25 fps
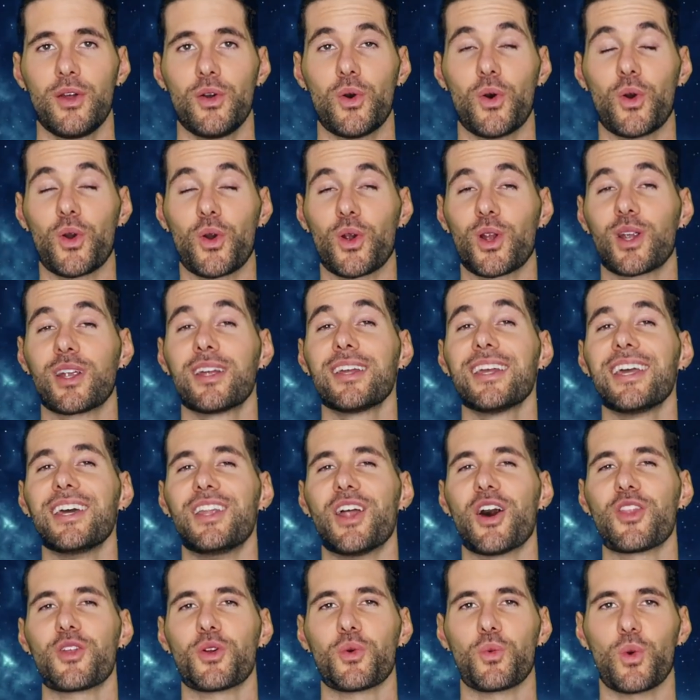Or,
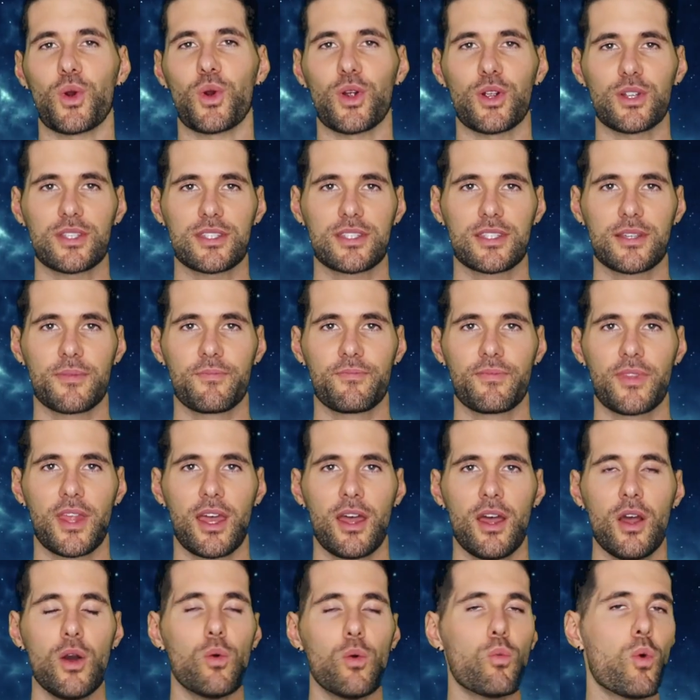in other words,
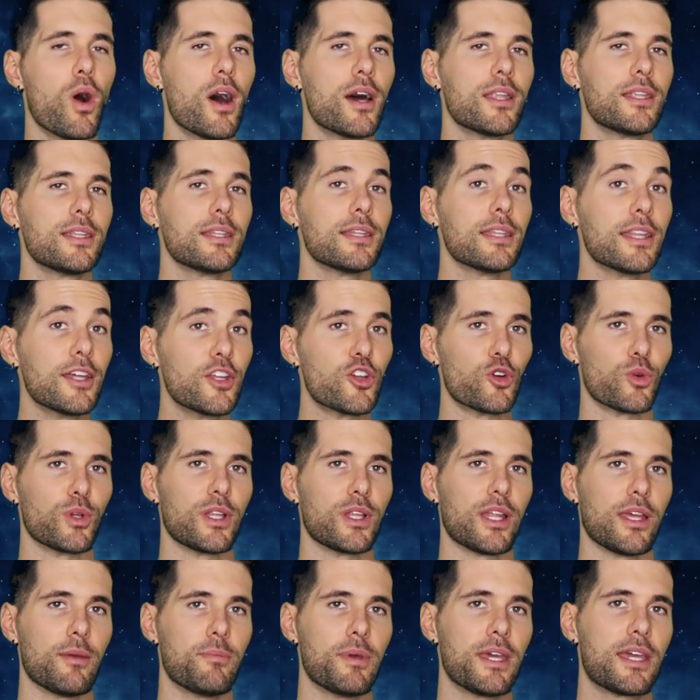one
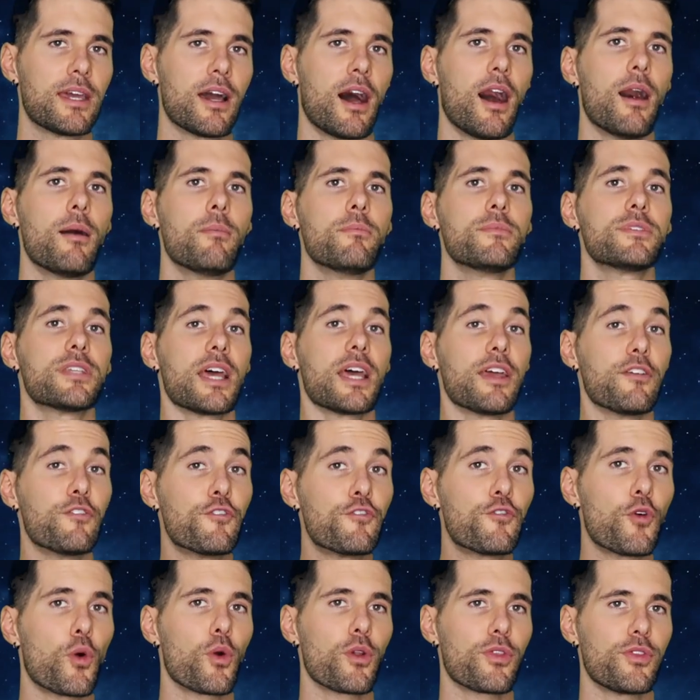literally becomes a
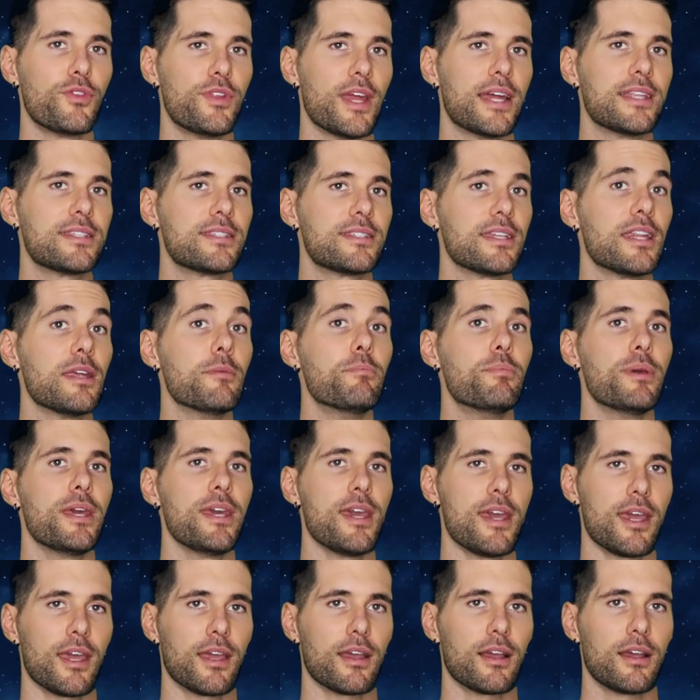fourth density
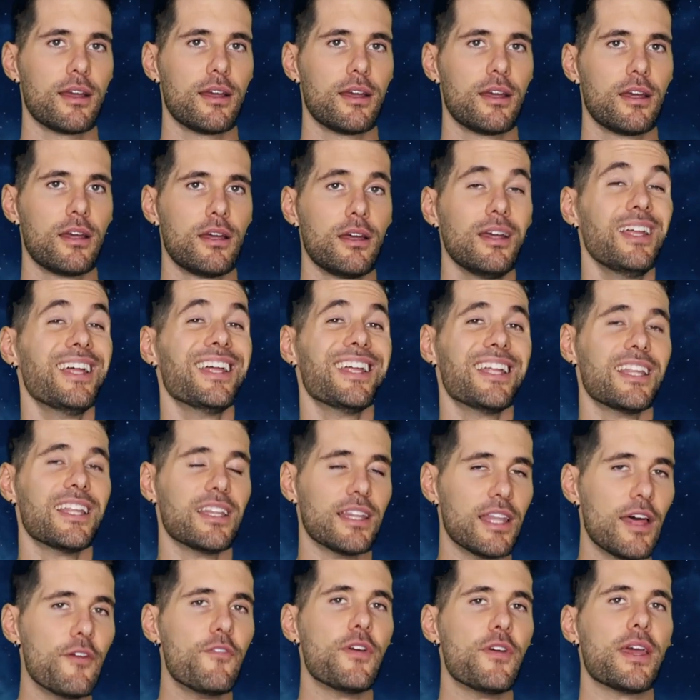being
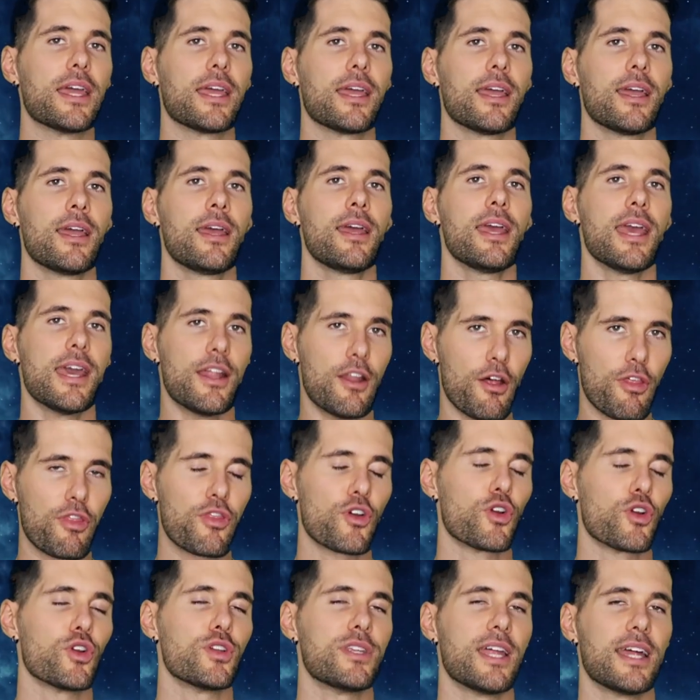living in a
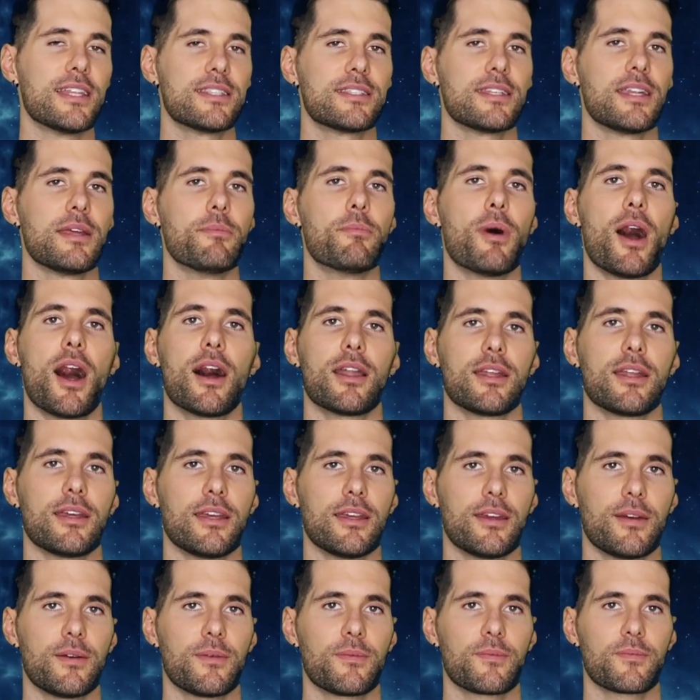third density body.
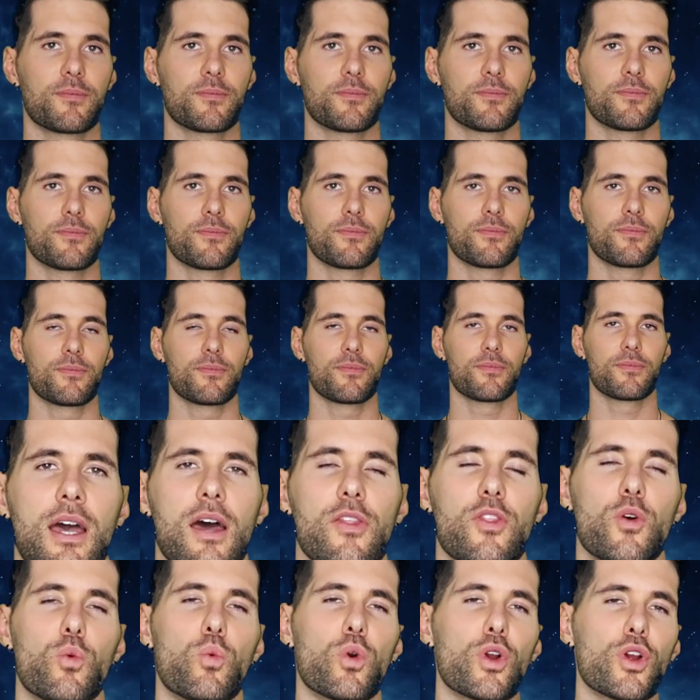
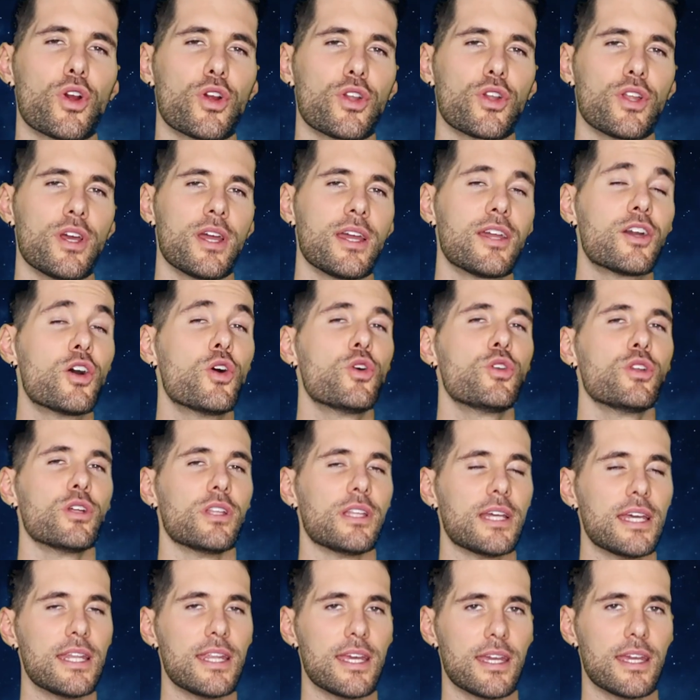The word
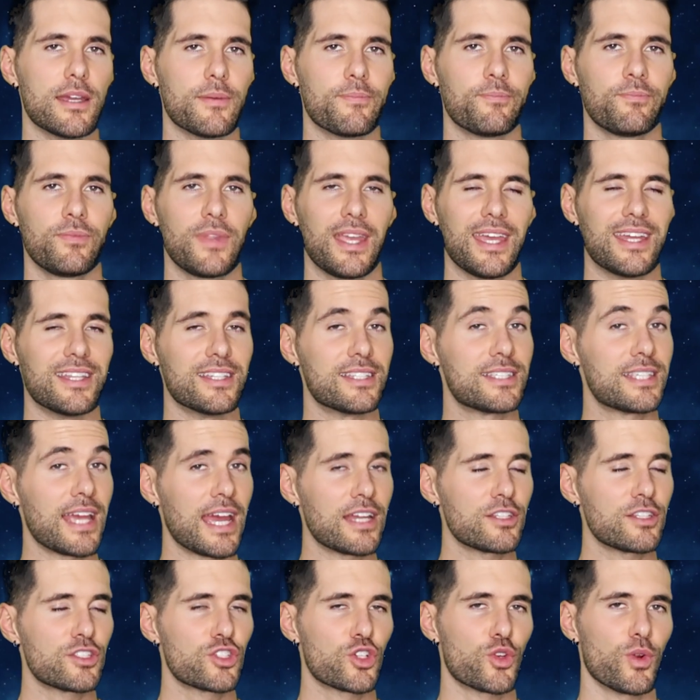Kundalini in
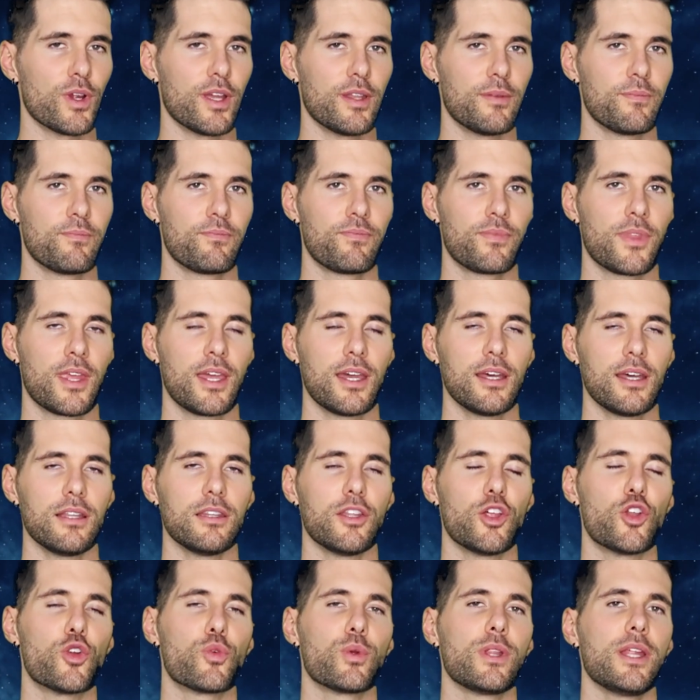Sanskrit
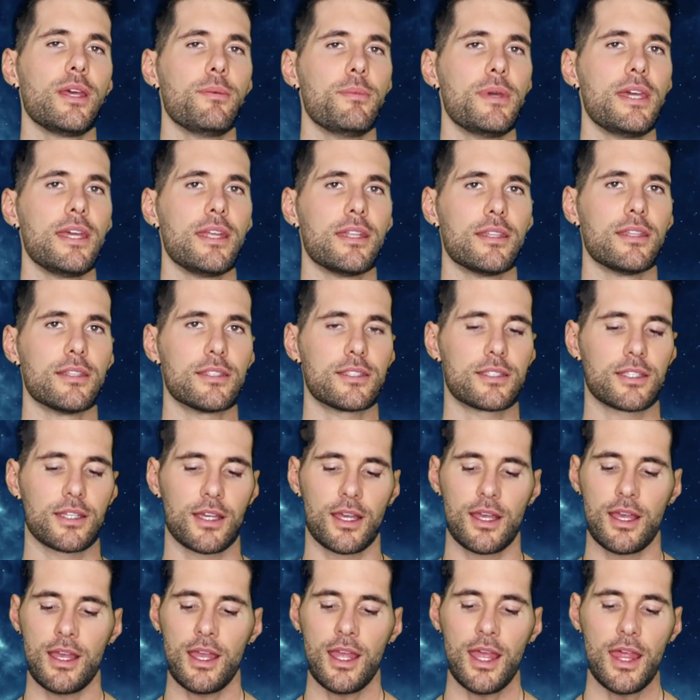literally means
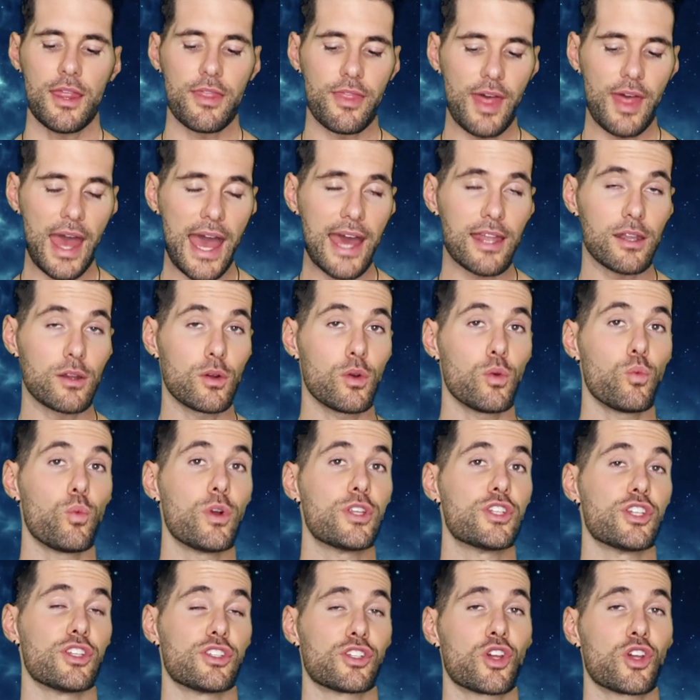that which
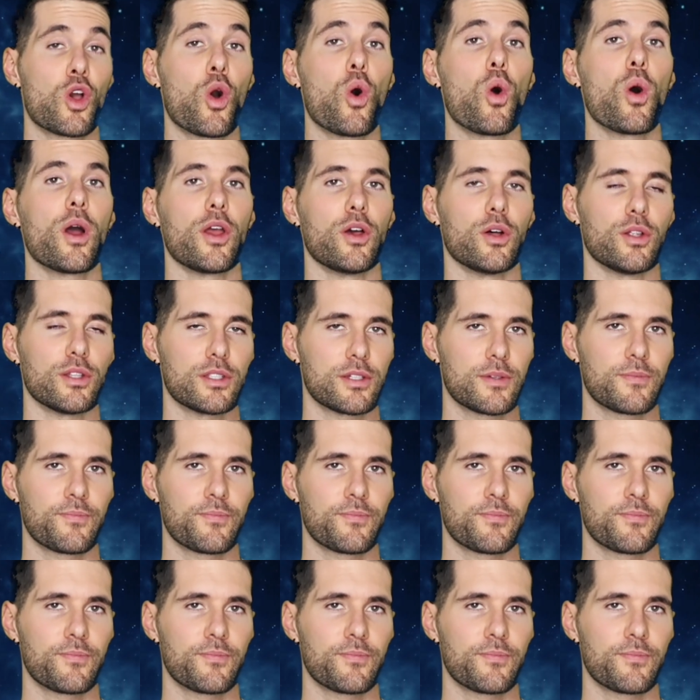is coiled.